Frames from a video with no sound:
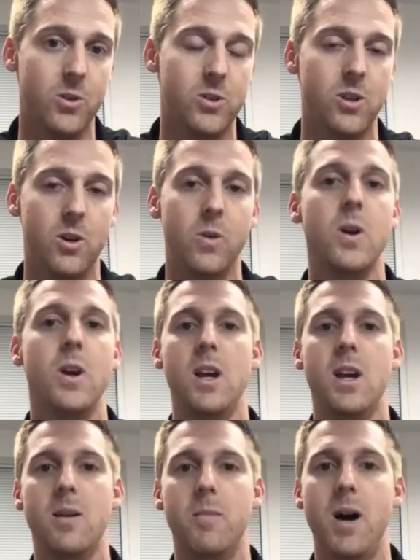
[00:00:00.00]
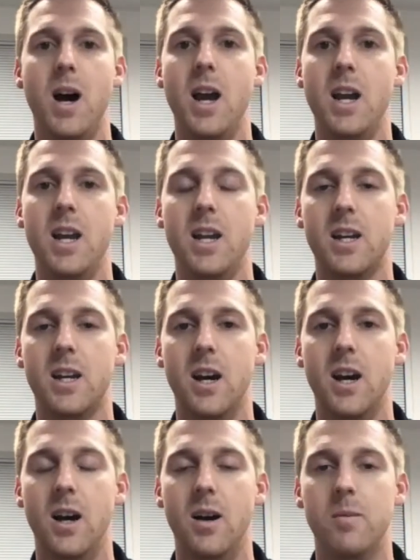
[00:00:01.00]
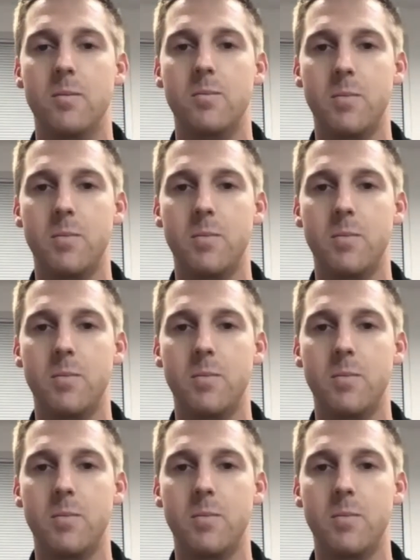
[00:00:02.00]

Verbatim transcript: So my uh,